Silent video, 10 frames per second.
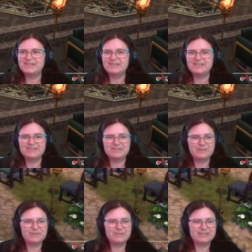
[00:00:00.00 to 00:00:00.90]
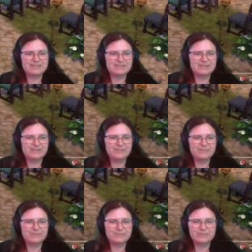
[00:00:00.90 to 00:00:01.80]
So let's,
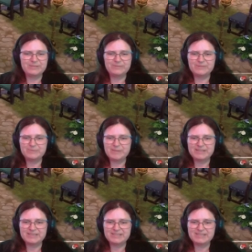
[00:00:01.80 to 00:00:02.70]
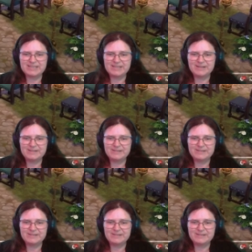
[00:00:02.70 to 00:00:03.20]
oh, hold on, go back just a second here.